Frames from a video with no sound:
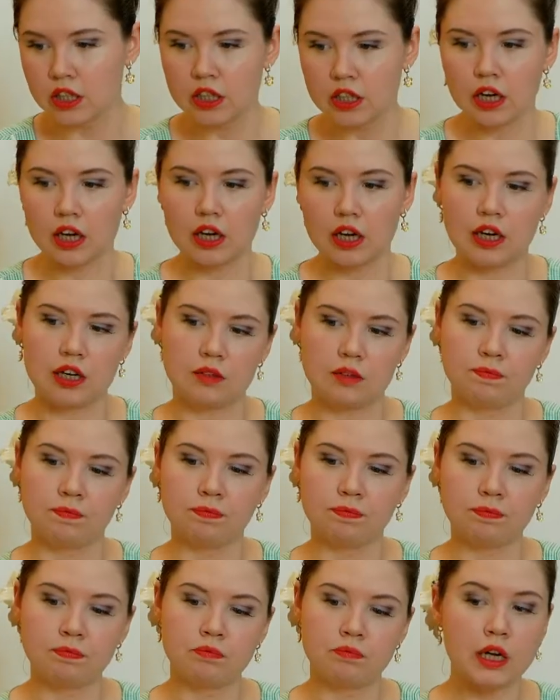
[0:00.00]

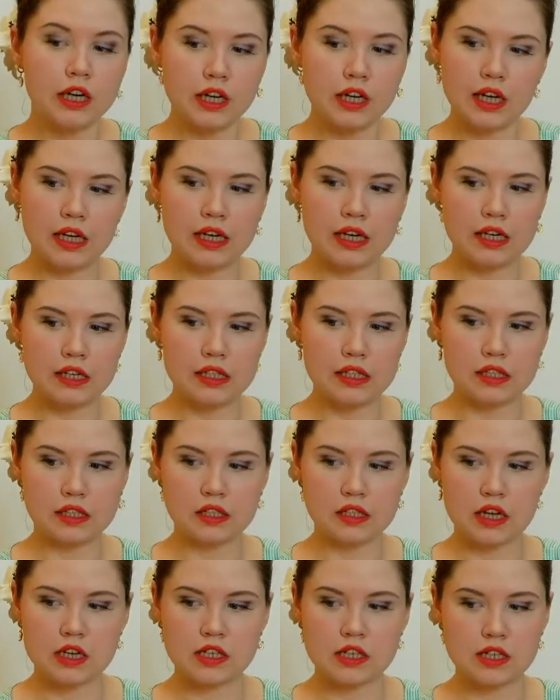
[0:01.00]
But it is
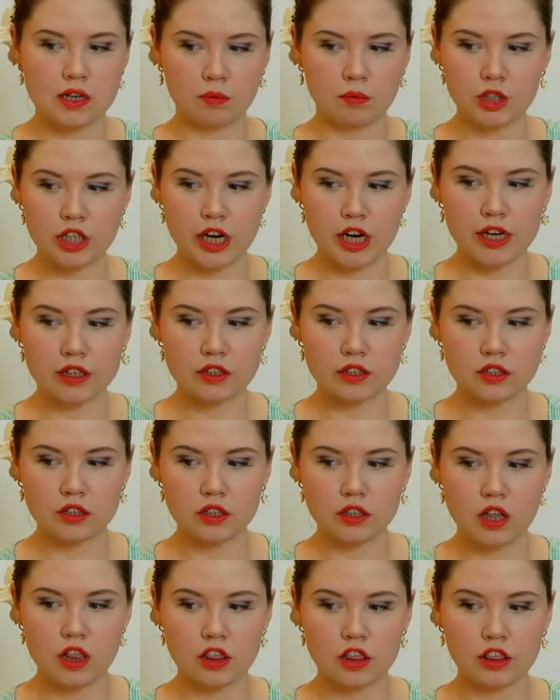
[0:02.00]
a subject
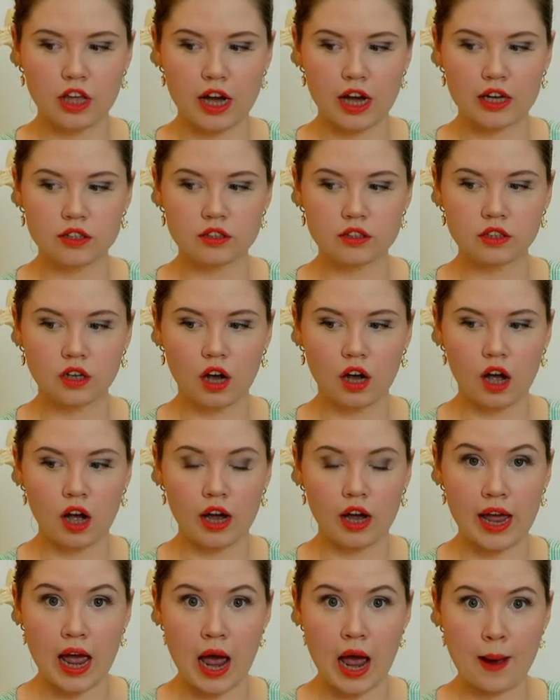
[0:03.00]
that I
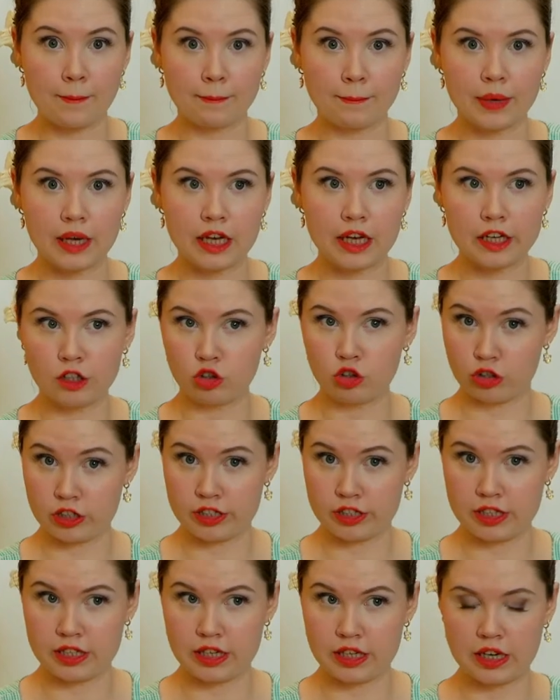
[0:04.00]
am
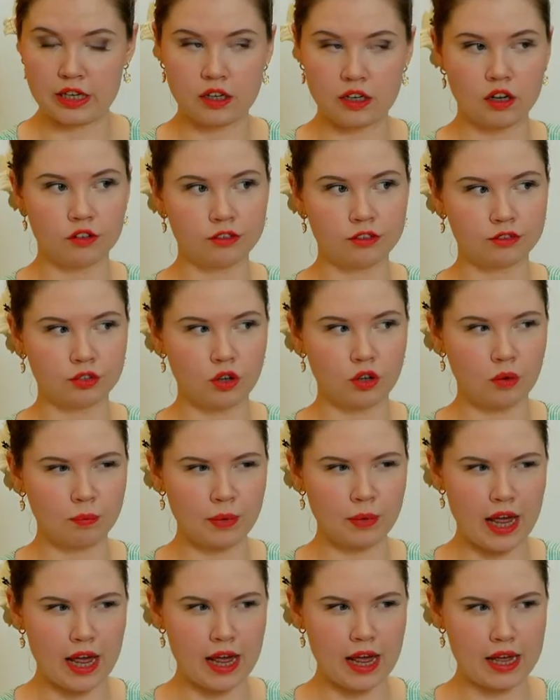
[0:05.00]
interested in from
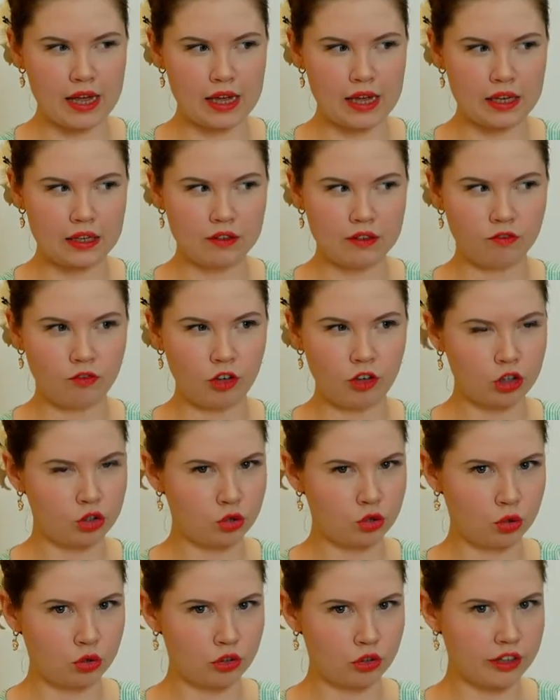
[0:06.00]
a
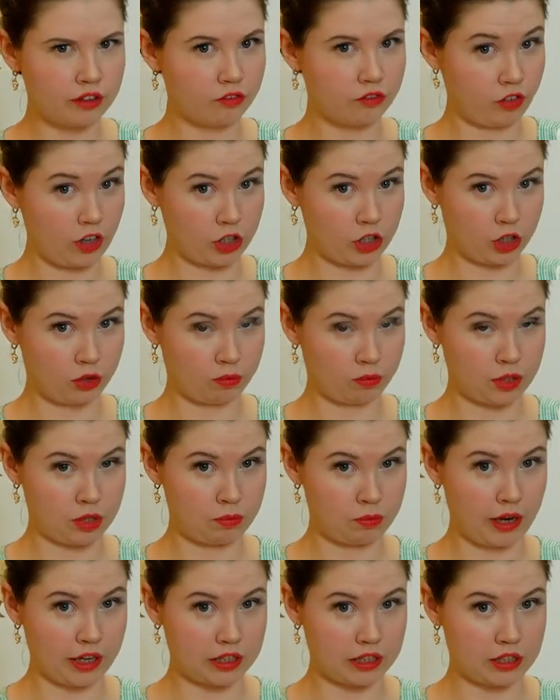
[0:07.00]
Victorian fashion
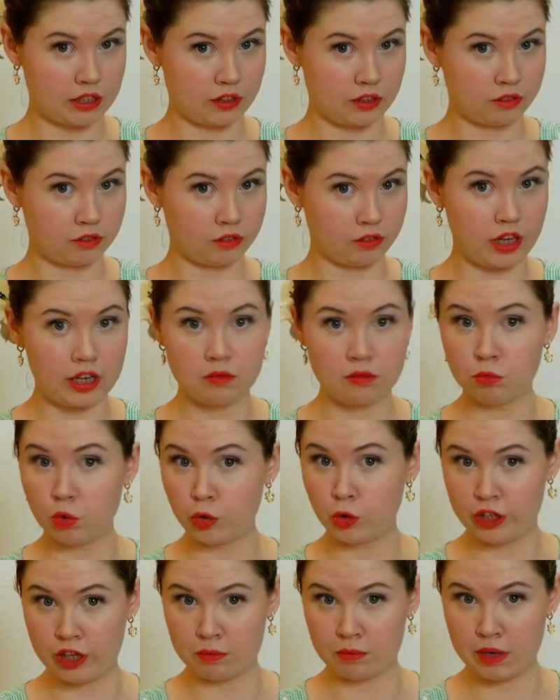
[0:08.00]
perspective in
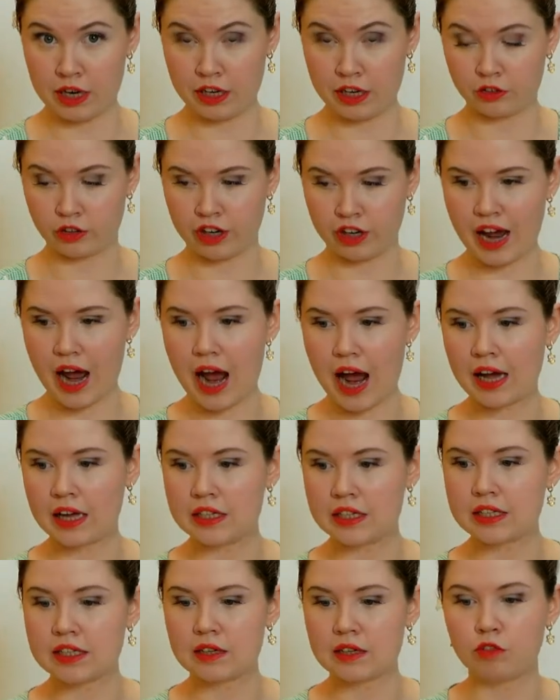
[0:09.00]
mourning millinery. And
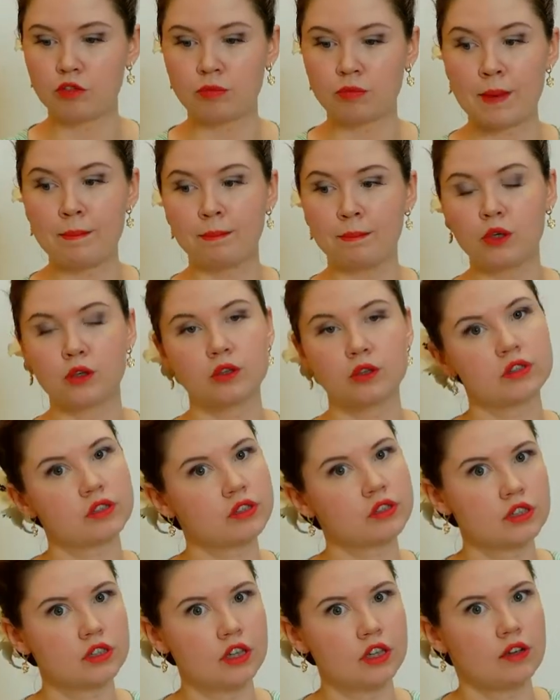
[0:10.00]
some of my
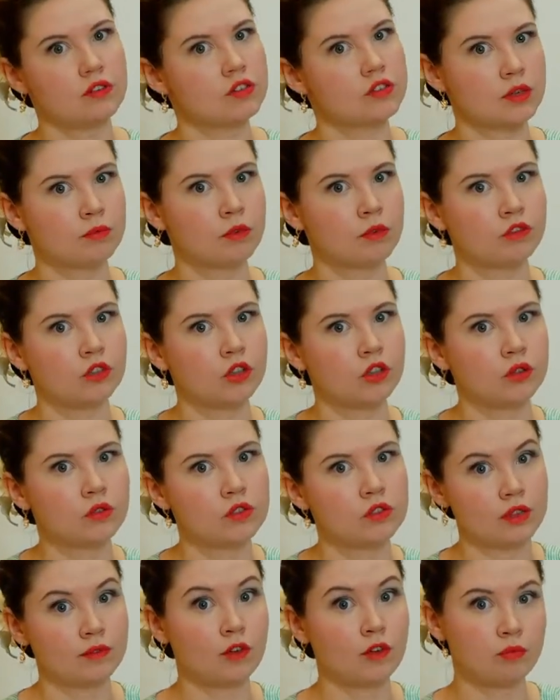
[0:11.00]
books,
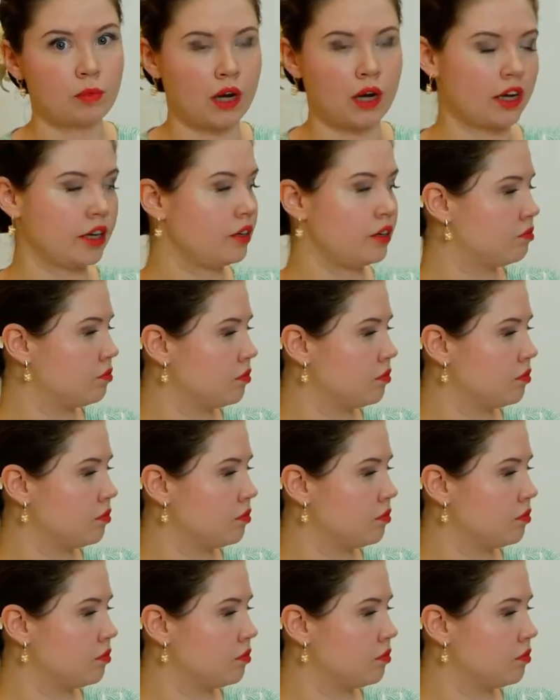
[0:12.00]
some of my